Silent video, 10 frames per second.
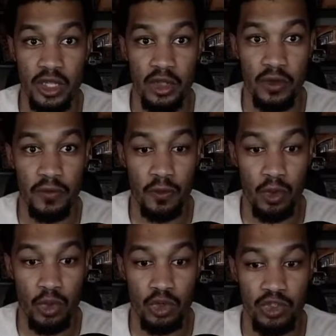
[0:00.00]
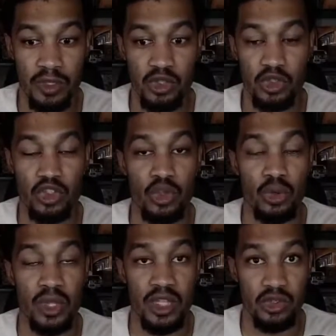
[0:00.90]
The four corners, make sure there's no
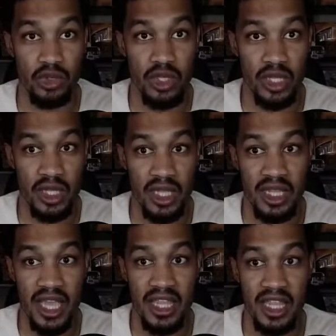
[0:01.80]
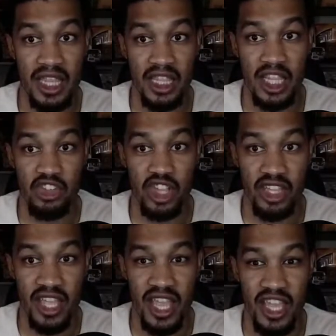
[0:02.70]
nicks or anything like that, and then they check
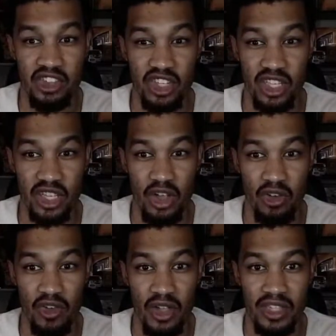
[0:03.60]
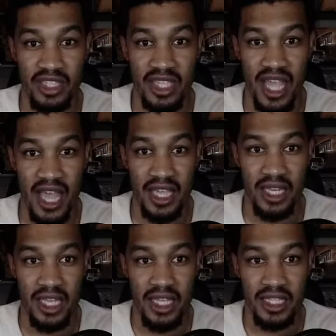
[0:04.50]
the edging around the side,
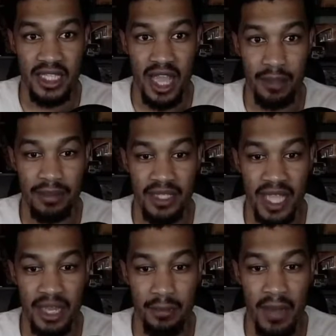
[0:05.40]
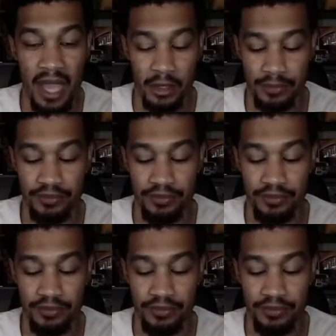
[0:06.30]
top, side, and bottom.